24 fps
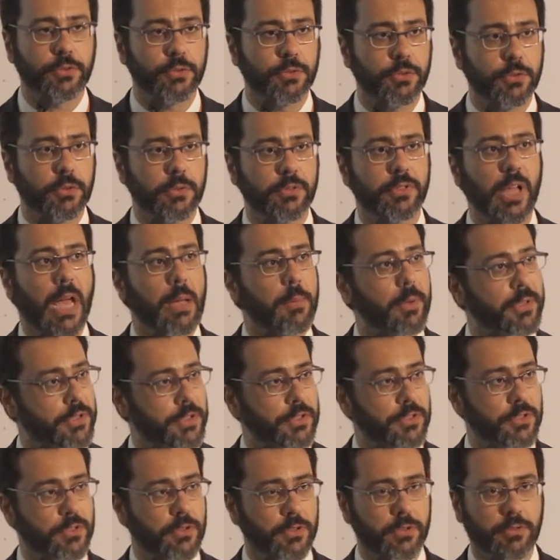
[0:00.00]
to
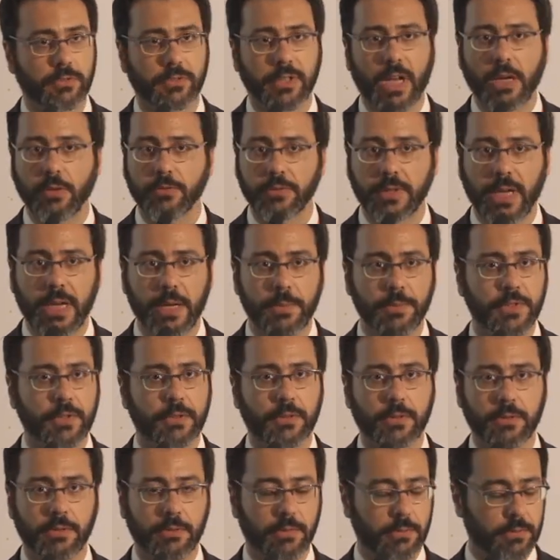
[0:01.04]
damages or downtimes
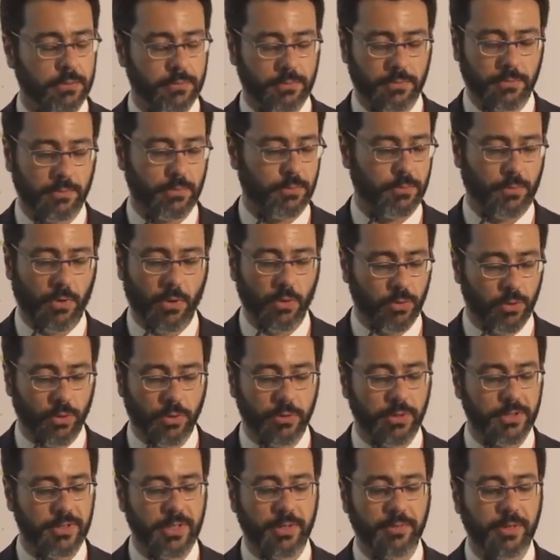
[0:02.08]
or all
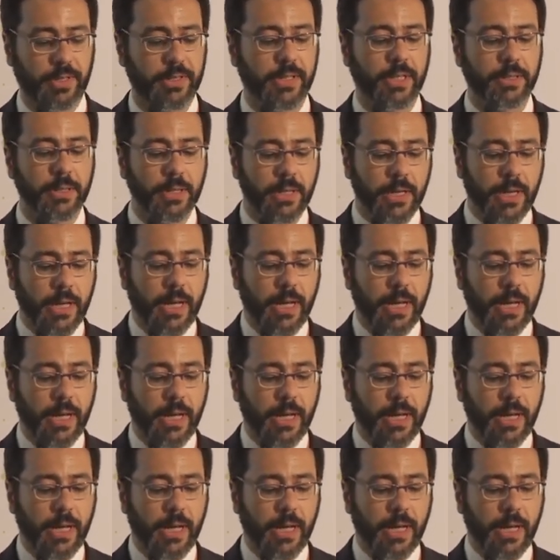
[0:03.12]
the stuff like that